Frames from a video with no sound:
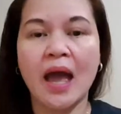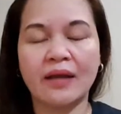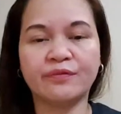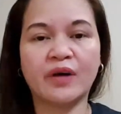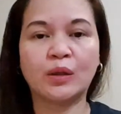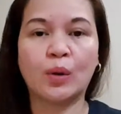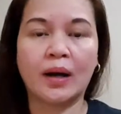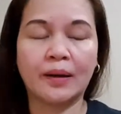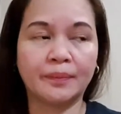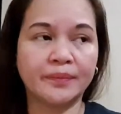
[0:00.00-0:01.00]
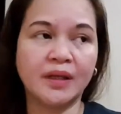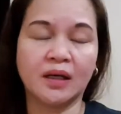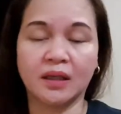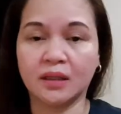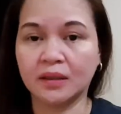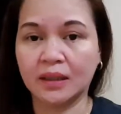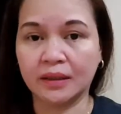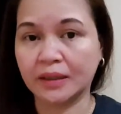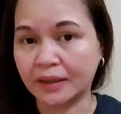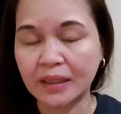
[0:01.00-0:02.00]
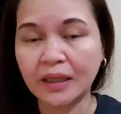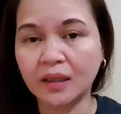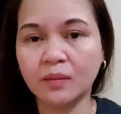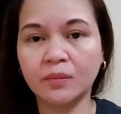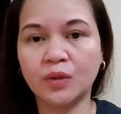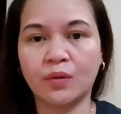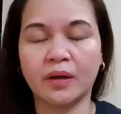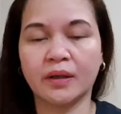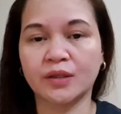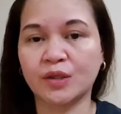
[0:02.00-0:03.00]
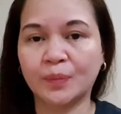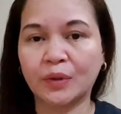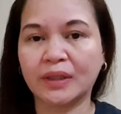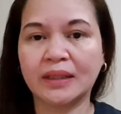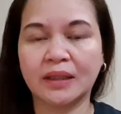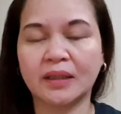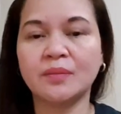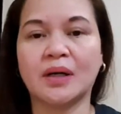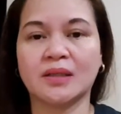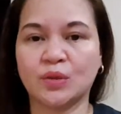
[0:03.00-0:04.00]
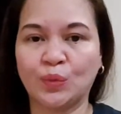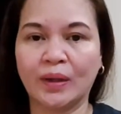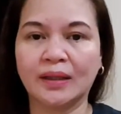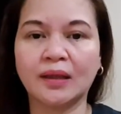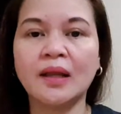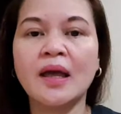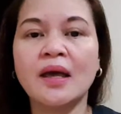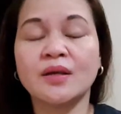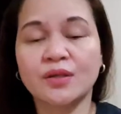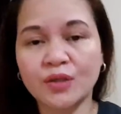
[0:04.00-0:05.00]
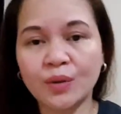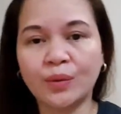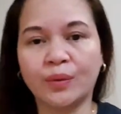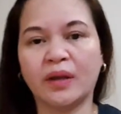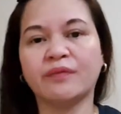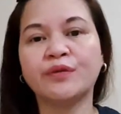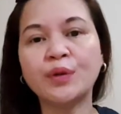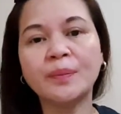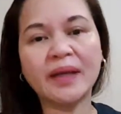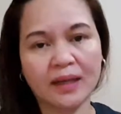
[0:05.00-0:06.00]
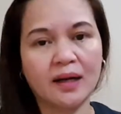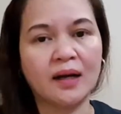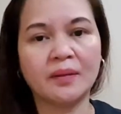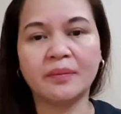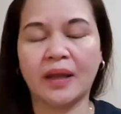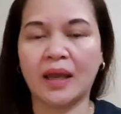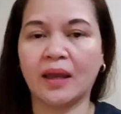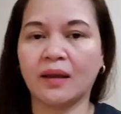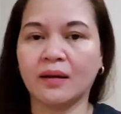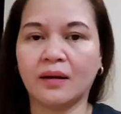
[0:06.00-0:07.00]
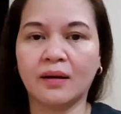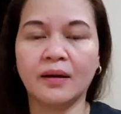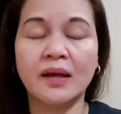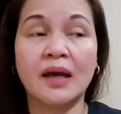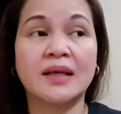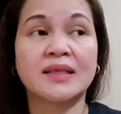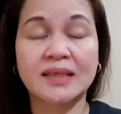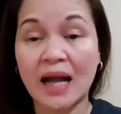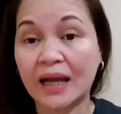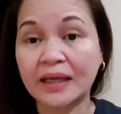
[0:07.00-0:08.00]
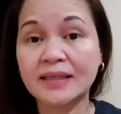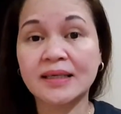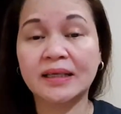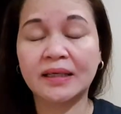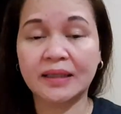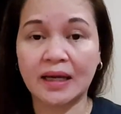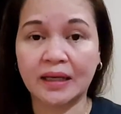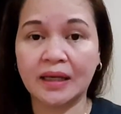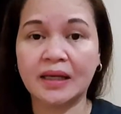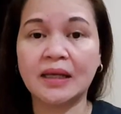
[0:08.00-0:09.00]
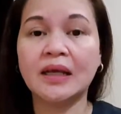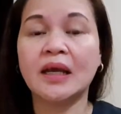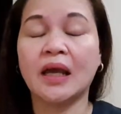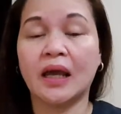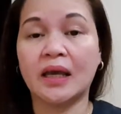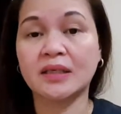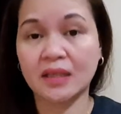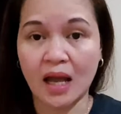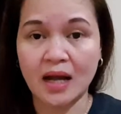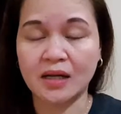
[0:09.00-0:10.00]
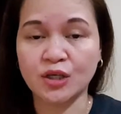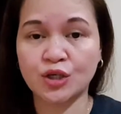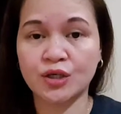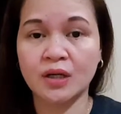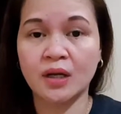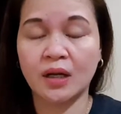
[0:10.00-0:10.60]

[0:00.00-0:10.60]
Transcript: and follow up the team. You are supporting the team as well. So if you become a site secretary slash